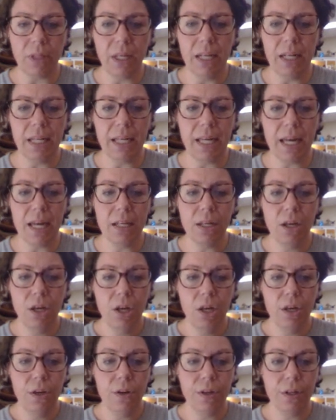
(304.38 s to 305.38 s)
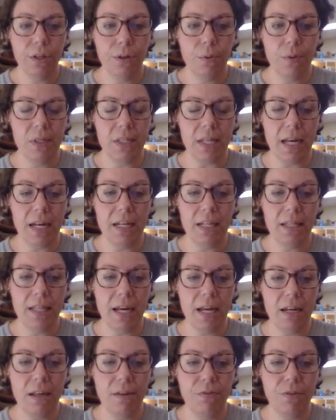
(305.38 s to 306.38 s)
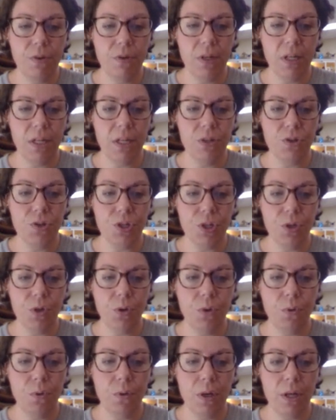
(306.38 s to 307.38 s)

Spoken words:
and again, you can always edit that if you need to,